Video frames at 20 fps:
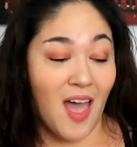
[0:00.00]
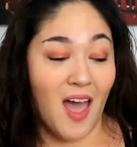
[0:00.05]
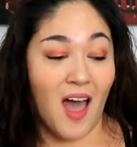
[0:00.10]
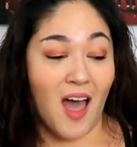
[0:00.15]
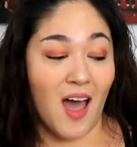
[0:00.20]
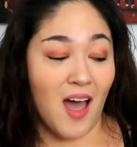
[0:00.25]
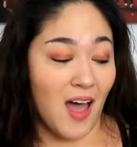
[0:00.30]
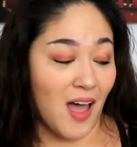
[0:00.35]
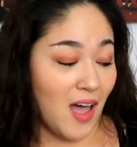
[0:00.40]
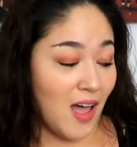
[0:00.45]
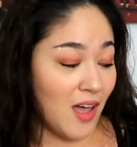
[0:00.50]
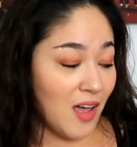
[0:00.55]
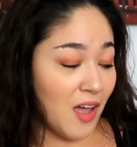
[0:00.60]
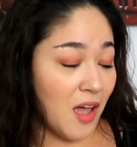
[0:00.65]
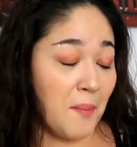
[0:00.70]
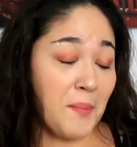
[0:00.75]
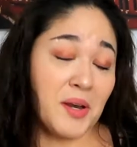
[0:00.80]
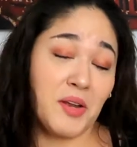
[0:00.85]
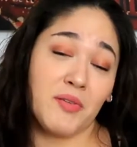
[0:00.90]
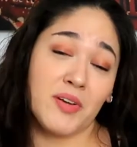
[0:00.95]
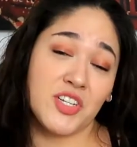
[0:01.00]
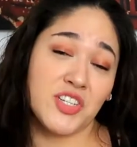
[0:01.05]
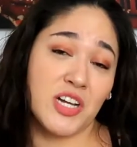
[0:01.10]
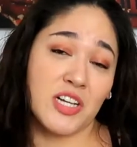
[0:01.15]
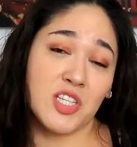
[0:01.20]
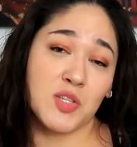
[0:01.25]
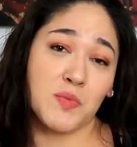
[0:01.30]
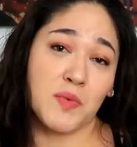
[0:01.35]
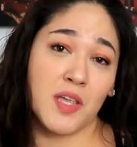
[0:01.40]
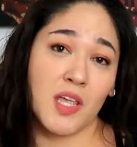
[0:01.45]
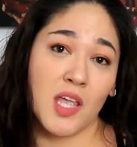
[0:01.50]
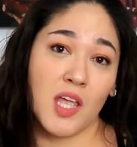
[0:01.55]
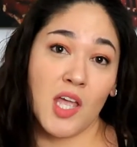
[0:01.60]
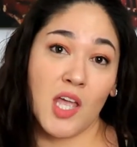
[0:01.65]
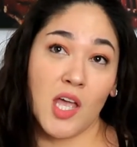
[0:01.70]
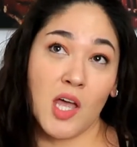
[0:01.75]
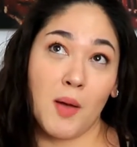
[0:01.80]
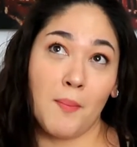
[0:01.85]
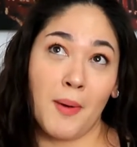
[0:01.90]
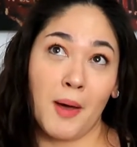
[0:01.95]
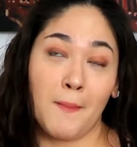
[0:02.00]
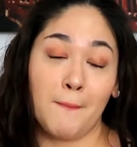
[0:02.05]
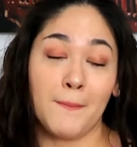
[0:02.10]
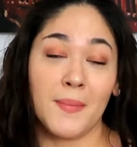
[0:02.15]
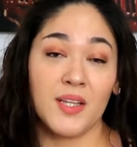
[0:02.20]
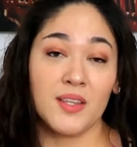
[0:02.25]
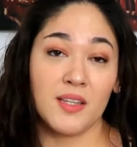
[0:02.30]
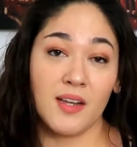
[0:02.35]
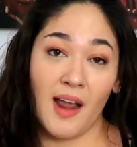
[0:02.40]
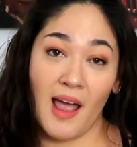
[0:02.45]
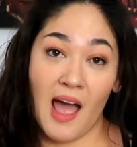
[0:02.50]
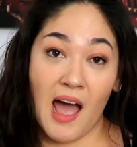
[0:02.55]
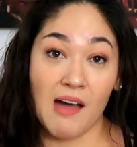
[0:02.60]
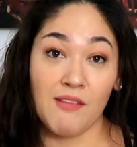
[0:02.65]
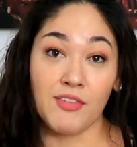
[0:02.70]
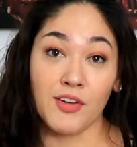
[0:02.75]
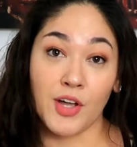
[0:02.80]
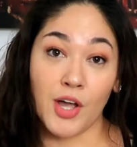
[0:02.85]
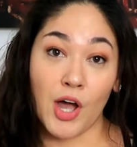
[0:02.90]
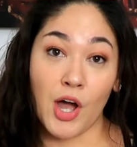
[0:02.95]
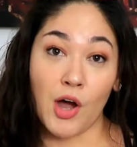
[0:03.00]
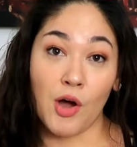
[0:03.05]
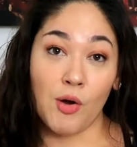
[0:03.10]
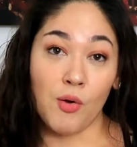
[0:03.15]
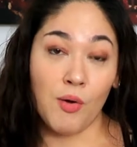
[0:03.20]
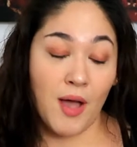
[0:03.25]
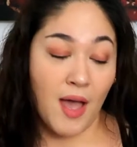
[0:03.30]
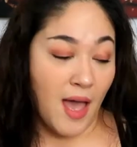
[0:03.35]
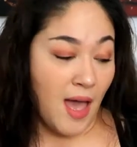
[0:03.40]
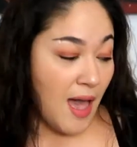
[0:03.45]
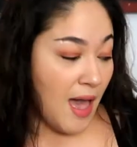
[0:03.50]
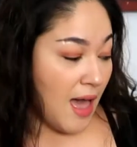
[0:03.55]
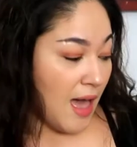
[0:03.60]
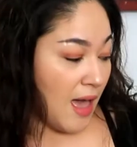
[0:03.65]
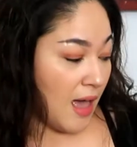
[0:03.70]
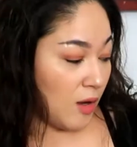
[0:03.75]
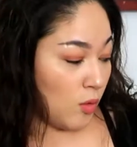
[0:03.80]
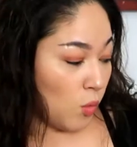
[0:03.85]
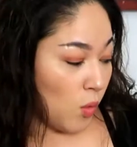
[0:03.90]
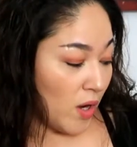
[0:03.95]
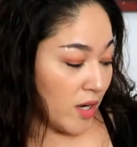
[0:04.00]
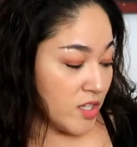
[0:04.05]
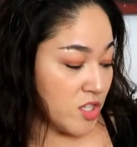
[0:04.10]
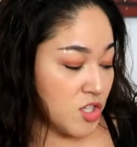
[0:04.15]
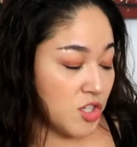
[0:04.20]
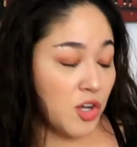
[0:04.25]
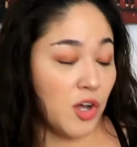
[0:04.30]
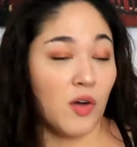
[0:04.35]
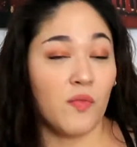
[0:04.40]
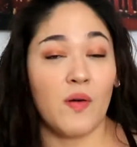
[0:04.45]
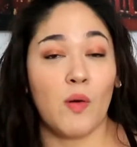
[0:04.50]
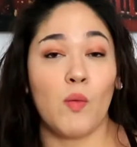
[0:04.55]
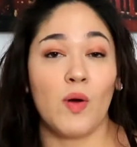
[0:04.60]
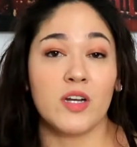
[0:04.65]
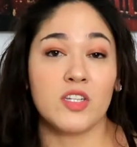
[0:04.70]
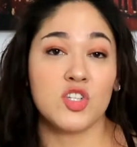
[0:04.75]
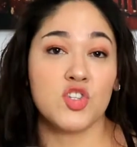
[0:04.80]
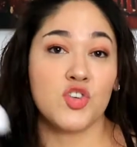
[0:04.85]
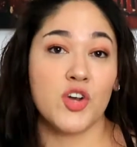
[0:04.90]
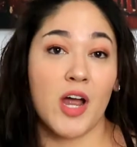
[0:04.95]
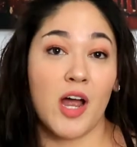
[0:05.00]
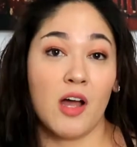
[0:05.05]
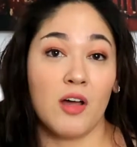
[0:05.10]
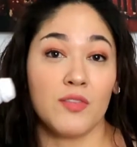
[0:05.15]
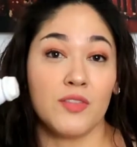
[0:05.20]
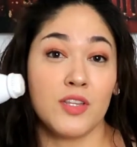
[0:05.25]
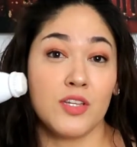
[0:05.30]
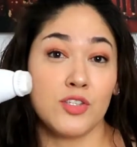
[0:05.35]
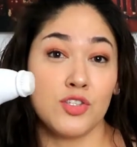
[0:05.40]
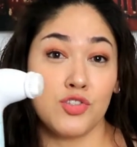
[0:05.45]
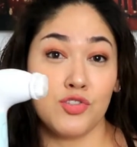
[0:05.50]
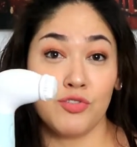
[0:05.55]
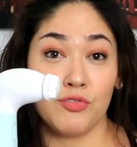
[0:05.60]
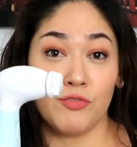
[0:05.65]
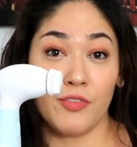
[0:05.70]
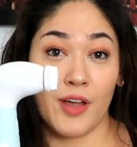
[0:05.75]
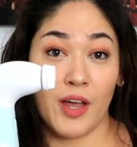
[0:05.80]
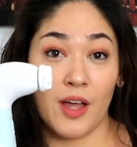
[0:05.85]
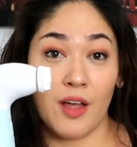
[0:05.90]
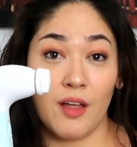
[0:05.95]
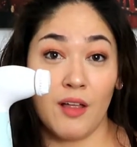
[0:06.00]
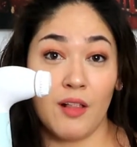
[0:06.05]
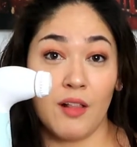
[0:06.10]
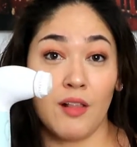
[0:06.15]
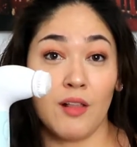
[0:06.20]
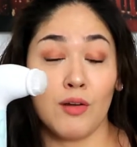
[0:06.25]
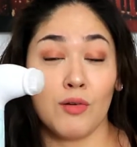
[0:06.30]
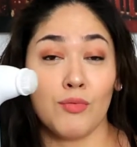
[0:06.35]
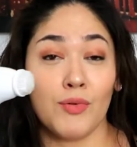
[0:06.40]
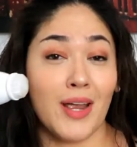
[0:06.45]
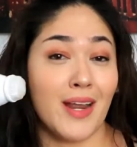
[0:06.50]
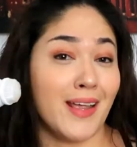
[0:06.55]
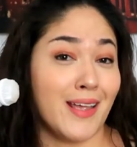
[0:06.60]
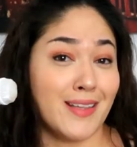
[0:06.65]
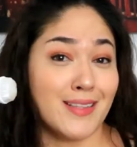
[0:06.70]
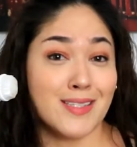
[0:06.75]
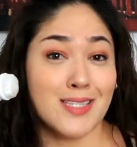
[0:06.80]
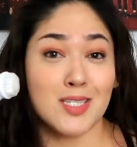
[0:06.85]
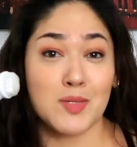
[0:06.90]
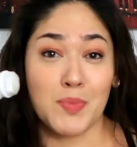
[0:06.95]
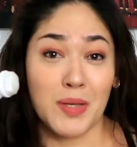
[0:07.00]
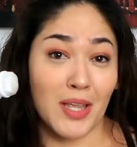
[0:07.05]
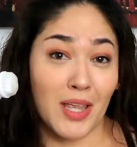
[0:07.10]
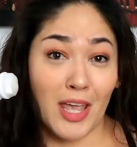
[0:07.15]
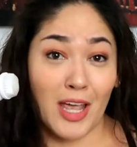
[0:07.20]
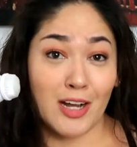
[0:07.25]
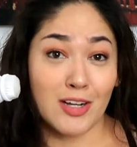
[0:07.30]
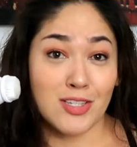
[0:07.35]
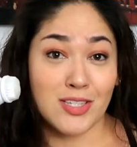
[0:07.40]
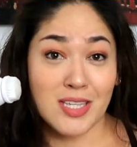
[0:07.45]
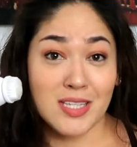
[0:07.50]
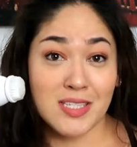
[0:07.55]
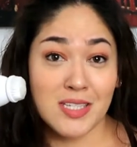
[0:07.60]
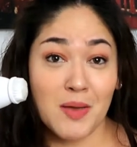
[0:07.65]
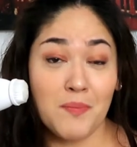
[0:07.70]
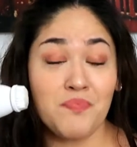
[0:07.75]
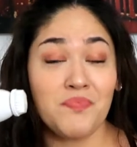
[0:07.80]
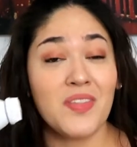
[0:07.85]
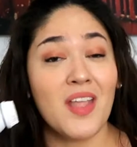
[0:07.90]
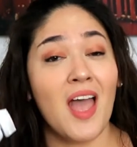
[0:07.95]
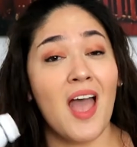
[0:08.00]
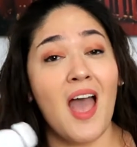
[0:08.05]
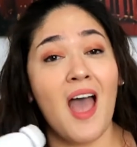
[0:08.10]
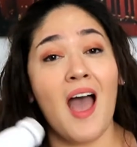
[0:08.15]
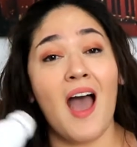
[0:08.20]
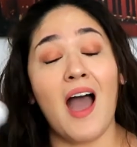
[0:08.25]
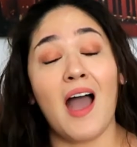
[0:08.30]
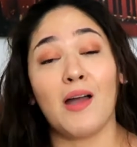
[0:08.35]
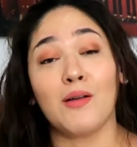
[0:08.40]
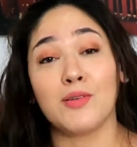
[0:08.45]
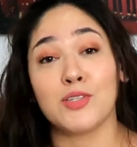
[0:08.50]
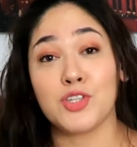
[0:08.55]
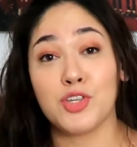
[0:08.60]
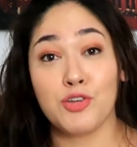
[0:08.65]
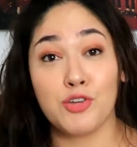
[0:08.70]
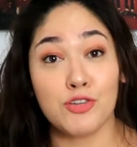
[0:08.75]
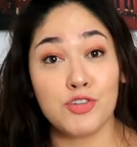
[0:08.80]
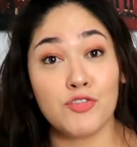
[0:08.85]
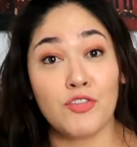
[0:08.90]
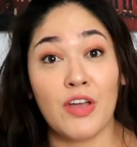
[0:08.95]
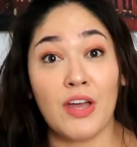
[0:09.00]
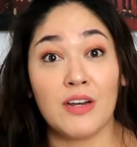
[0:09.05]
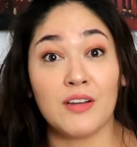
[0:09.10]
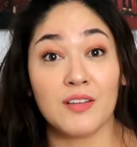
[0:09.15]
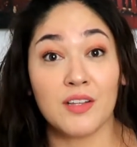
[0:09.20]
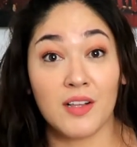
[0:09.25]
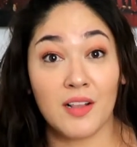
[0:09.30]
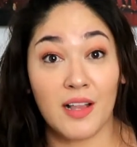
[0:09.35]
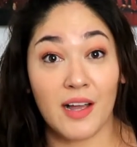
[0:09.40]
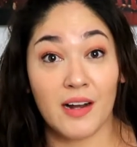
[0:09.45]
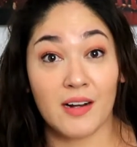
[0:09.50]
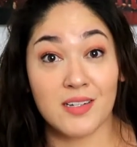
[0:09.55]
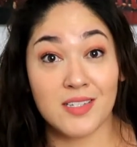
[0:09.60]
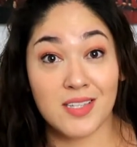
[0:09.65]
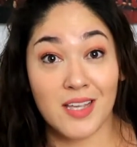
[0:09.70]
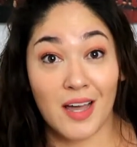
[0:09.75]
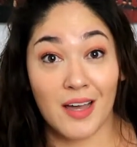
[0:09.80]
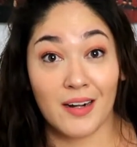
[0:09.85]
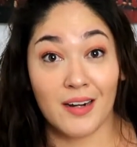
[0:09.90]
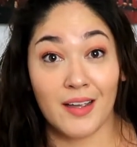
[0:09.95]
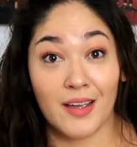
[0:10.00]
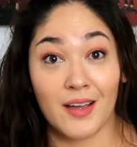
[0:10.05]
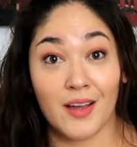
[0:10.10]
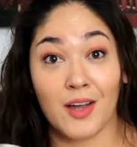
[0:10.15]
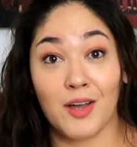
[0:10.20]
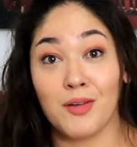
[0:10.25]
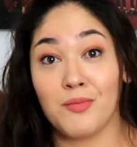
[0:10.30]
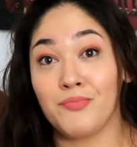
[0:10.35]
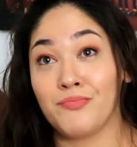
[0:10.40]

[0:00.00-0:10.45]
Company reached out to me about a month and a half ago and wanted to know if I wanted to try out the Duvolle Radiance skincare system. I was a huge fan of the Clarisonic